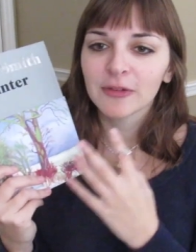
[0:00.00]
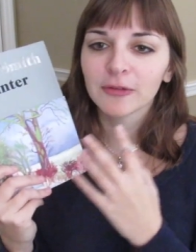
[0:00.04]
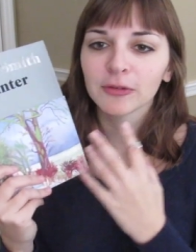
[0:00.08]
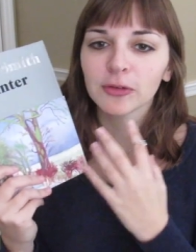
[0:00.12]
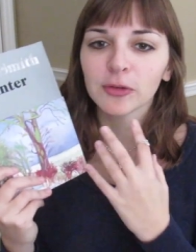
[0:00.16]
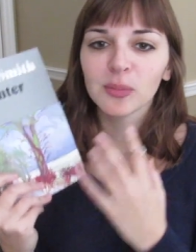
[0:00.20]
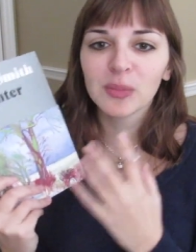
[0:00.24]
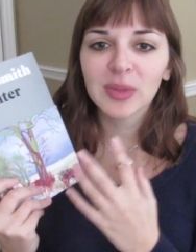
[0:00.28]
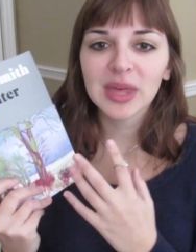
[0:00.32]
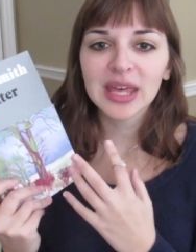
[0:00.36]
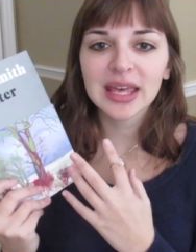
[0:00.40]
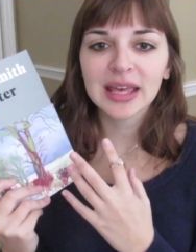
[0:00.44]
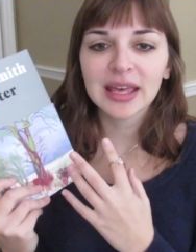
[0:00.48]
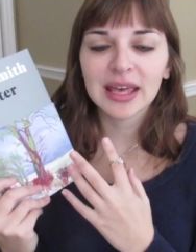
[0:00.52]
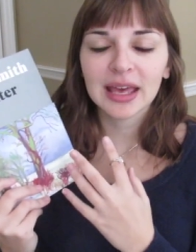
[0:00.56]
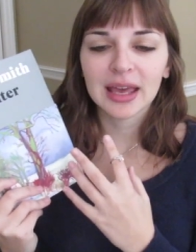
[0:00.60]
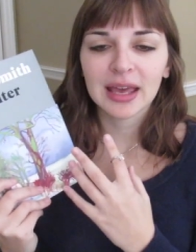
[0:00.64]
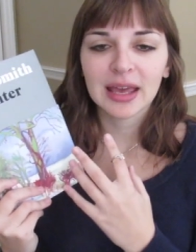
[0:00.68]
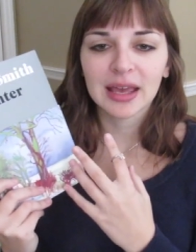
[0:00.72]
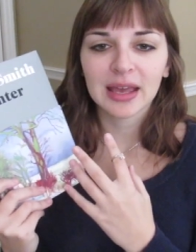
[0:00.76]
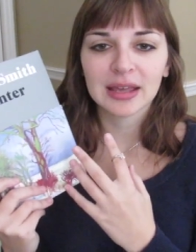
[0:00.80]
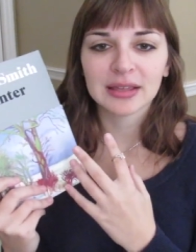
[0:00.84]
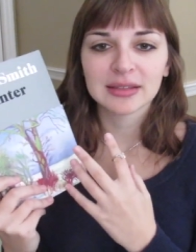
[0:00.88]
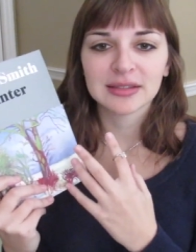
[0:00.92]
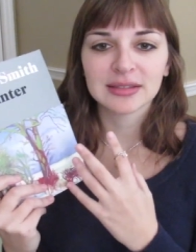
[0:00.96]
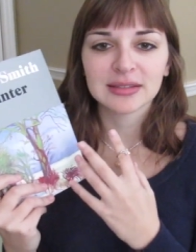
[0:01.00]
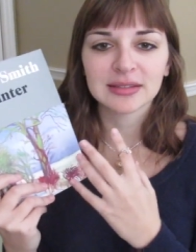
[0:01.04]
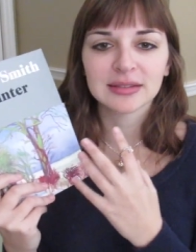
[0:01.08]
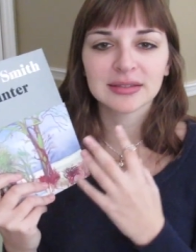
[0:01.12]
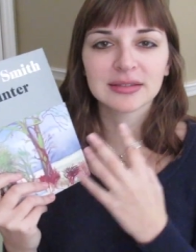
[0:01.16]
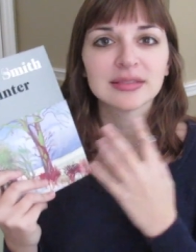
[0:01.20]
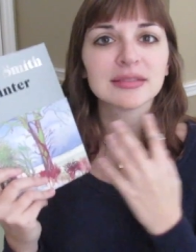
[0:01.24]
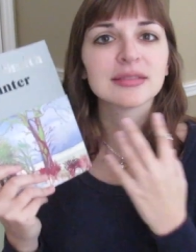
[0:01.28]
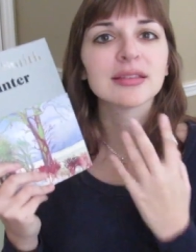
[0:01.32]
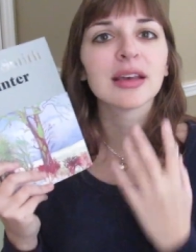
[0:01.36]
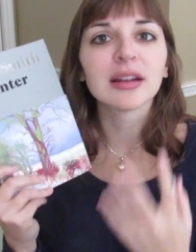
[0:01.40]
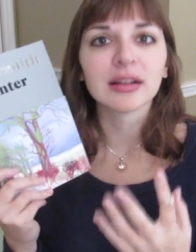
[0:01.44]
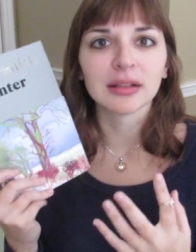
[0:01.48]
For me, it's
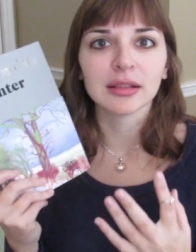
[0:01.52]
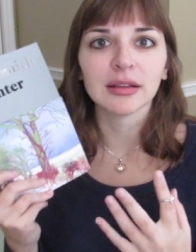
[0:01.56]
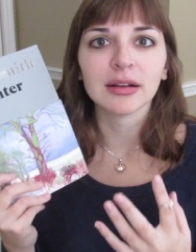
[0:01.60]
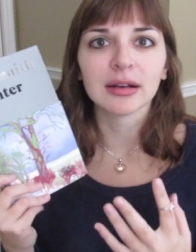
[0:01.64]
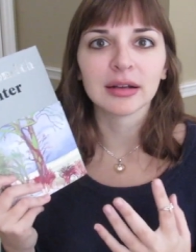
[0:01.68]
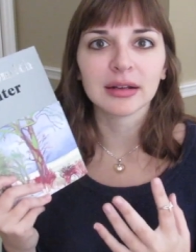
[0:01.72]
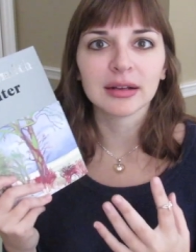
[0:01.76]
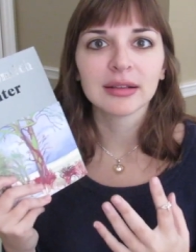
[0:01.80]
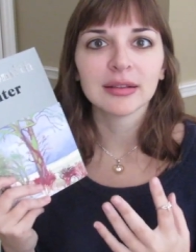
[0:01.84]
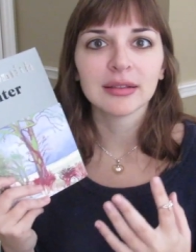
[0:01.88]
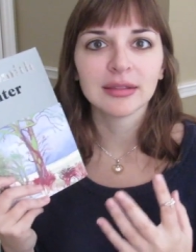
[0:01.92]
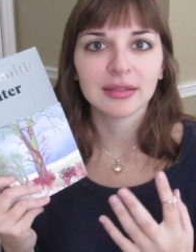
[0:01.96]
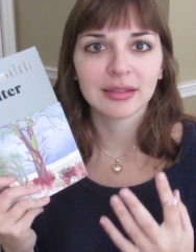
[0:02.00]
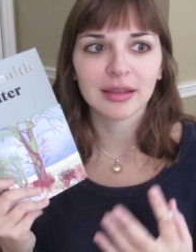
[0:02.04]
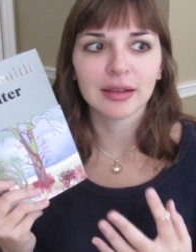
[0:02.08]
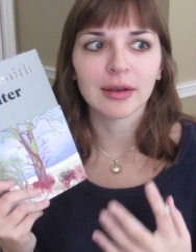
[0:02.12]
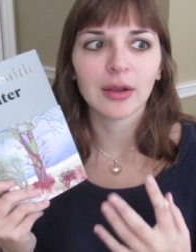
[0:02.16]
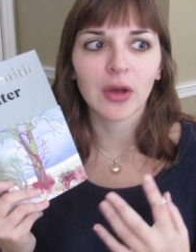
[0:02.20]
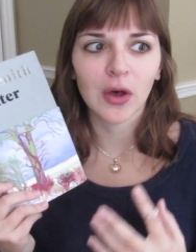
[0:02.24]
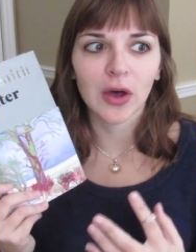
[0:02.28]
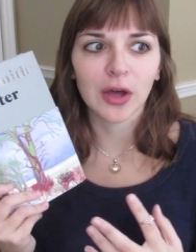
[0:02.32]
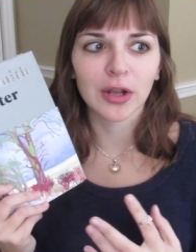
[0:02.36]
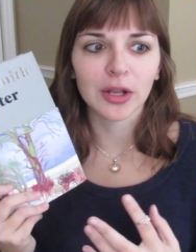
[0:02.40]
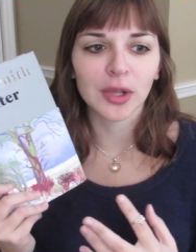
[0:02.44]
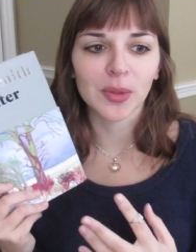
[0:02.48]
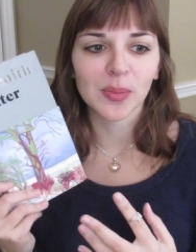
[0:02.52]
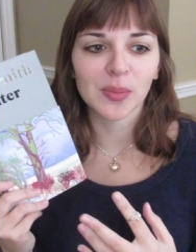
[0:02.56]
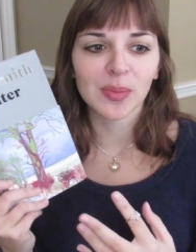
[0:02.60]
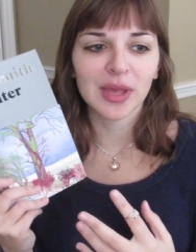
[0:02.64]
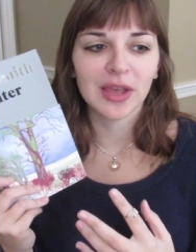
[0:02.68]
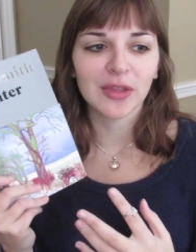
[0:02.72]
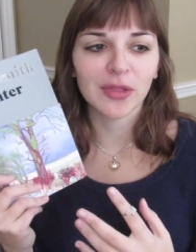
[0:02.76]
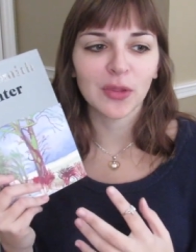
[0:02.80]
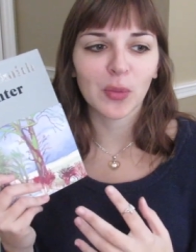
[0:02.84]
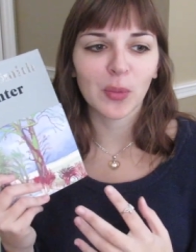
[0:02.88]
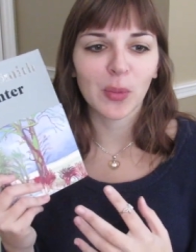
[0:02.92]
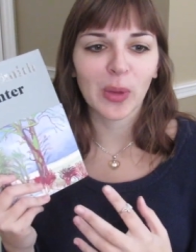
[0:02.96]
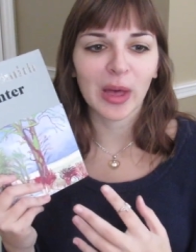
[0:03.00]
subtler than Autumn
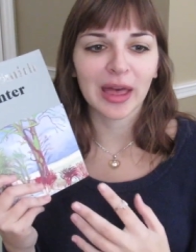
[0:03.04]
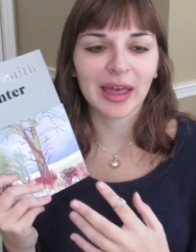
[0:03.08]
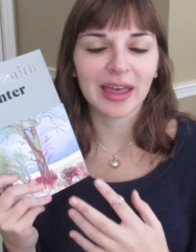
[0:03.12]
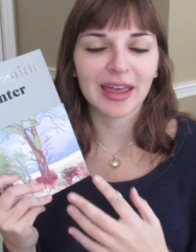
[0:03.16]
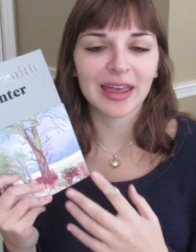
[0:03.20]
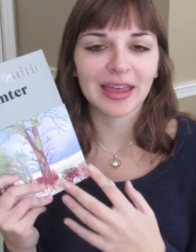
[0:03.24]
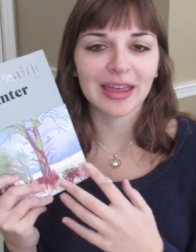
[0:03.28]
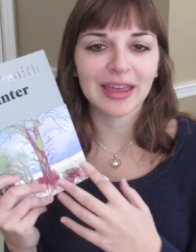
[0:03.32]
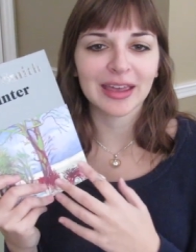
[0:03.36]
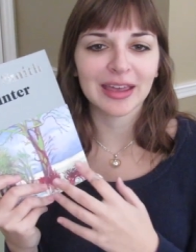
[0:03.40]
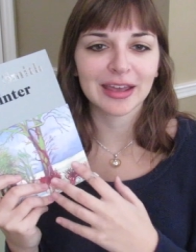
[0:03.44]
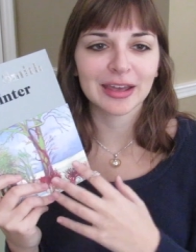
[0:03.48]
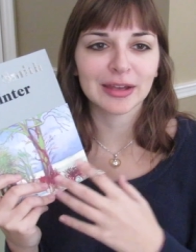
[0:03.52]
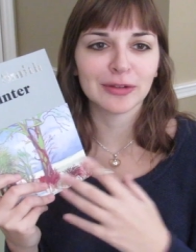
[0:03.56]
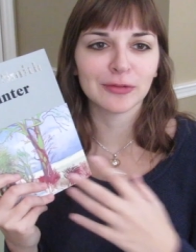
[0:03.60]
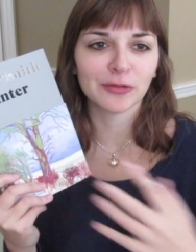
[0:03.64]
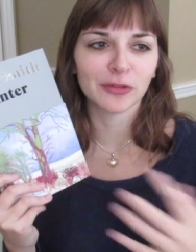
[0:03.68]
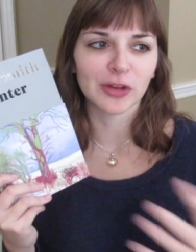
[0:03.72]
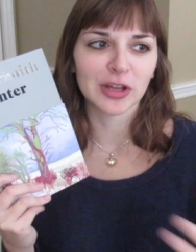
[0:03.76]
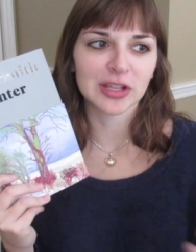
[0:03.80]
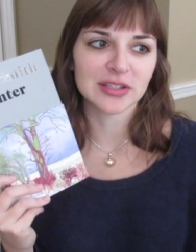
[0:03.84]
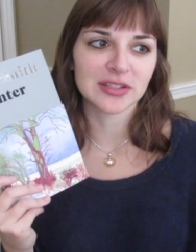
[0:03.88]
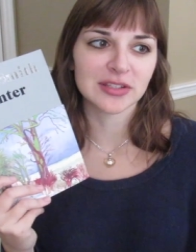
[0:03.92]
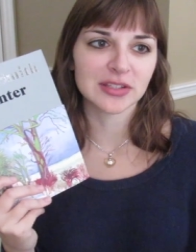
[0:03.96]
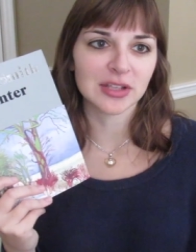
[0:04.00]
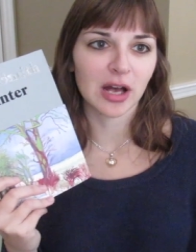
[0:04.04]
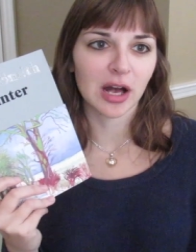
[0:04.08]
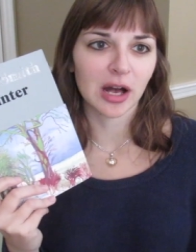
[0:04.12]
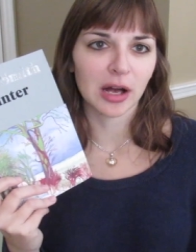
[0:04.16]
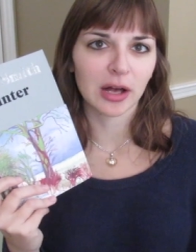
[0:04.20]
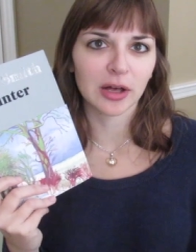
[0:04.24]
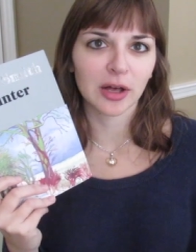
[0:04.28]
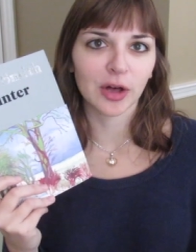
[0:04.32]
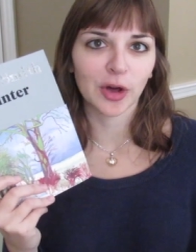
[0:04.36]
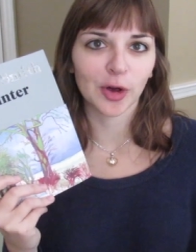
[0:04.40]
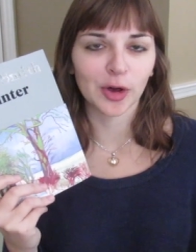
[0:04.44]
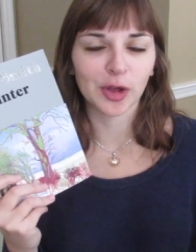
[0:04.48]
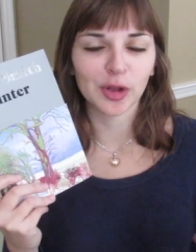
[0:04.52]
in the way it confronts our
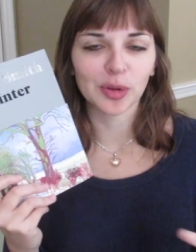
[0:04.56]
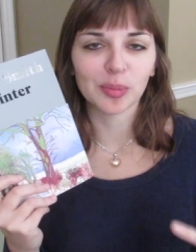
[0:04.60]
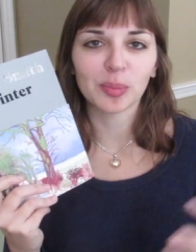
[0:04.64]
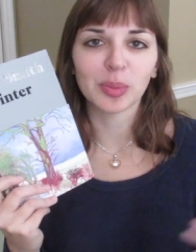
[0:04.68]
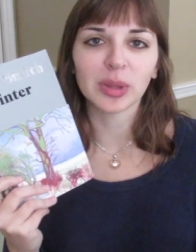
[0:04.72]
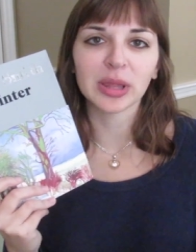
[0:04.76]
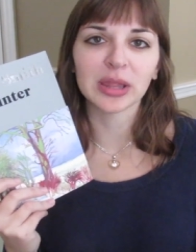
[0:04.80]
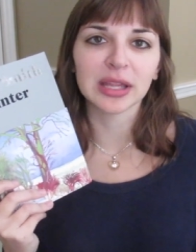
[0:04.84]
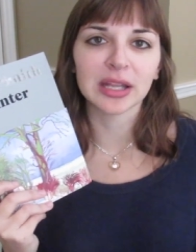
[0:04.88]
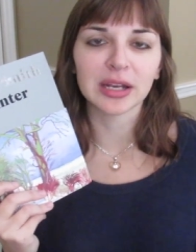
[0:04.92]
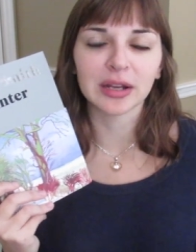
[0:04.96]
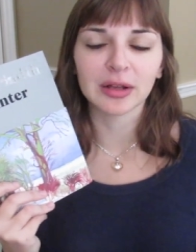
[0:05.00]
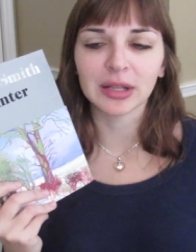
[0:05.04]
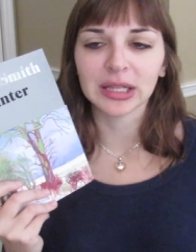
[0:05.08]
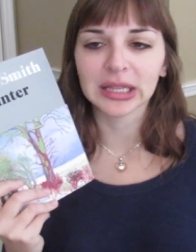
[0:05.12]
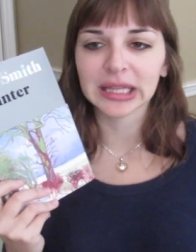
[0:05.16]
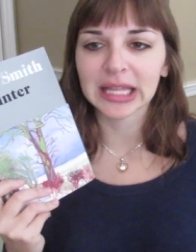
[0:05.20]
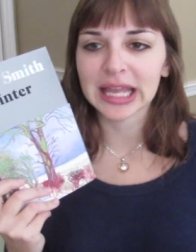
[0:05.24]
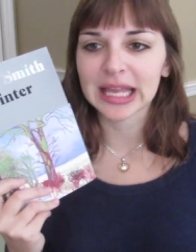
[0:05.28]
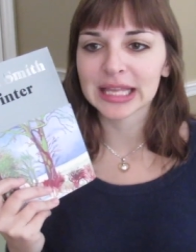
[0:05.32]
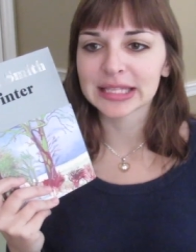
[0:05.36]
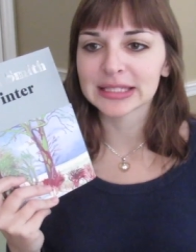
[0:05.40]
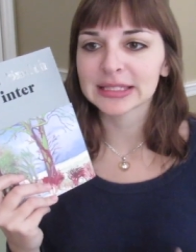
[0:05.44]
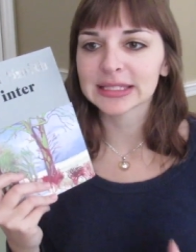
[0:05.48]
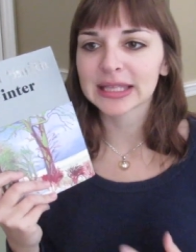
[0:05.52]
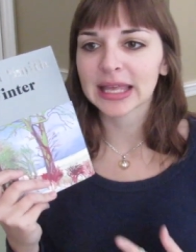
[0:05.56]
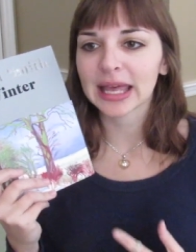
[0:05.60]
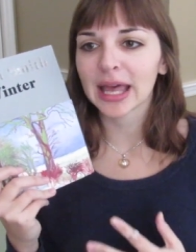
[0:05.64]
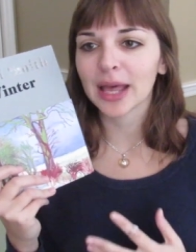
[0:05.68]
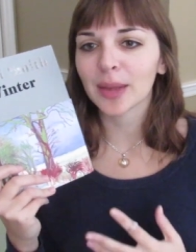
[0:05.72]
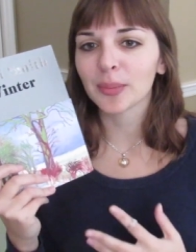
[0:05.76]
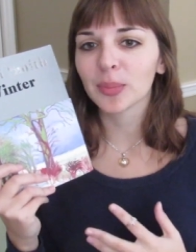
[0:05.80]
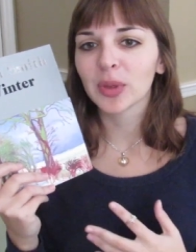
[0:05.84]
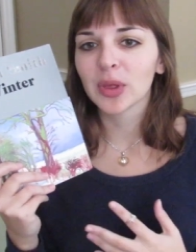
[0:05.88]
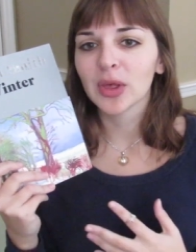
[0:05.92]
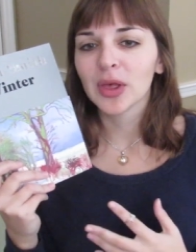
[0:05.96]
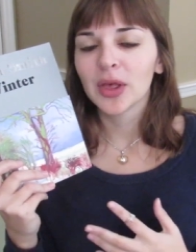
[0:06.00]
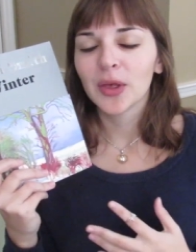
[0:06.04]
current political landscape,